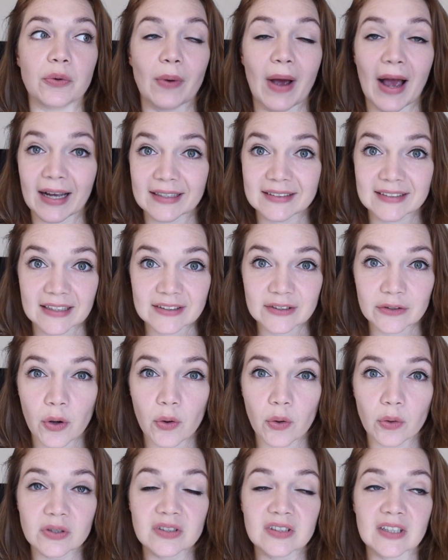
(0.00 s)
access
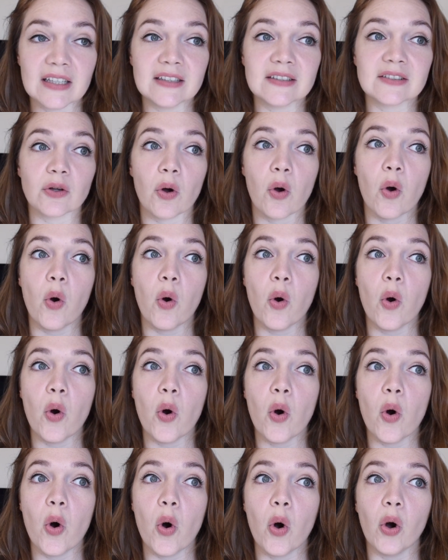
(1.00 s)
courses
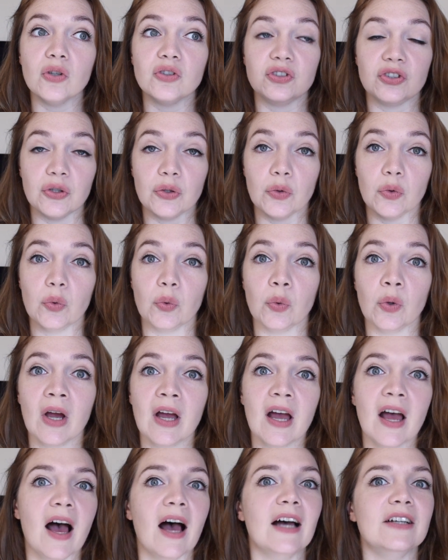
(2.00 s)
or do
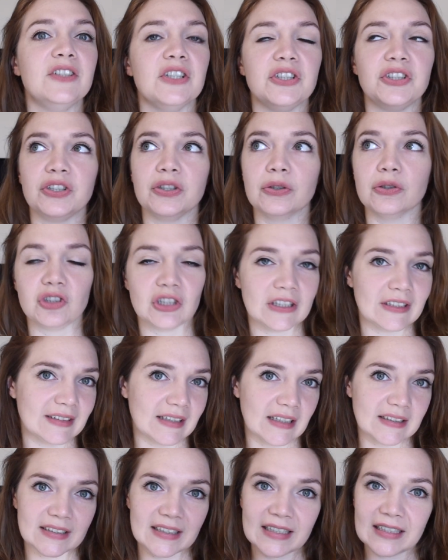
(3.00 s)
additional
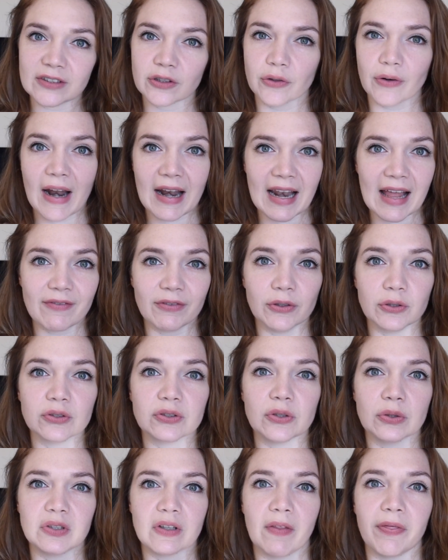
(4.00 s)
GCSEs or
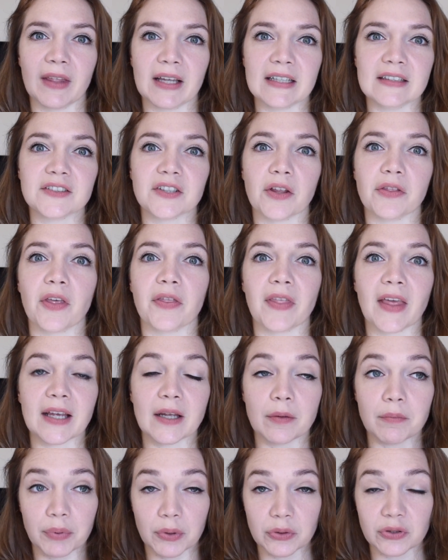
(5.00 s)
A-levels or something so that they
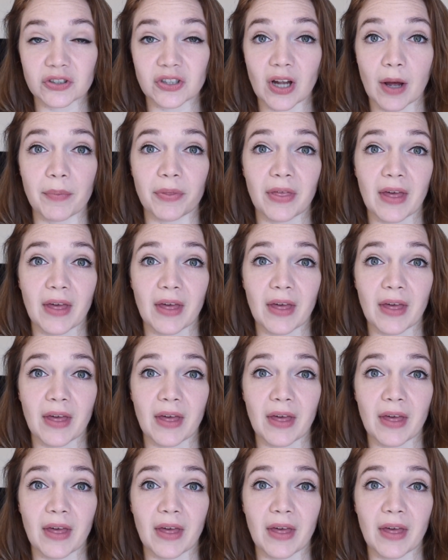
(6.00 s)
can boost up